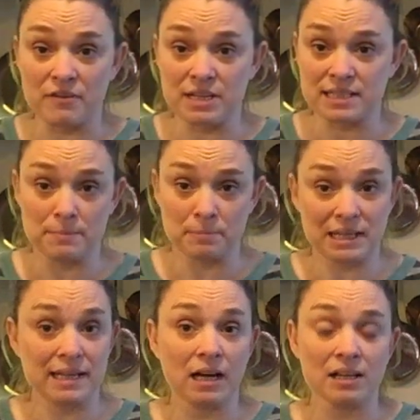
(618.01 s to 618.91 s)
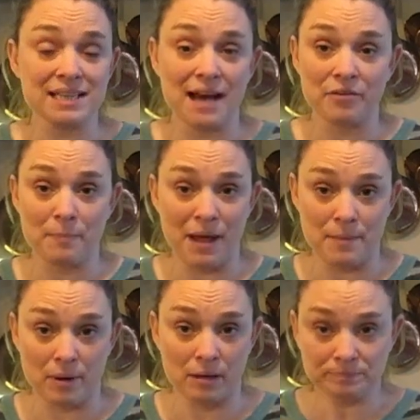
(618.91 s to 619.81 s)
very simply cut out the
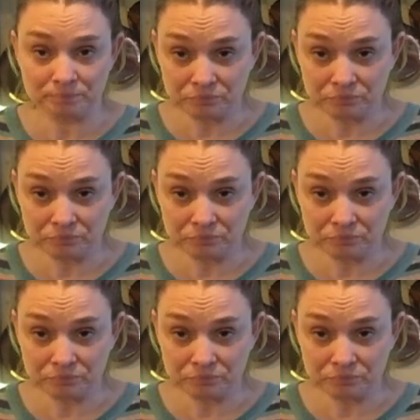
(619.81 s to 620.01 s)
paper.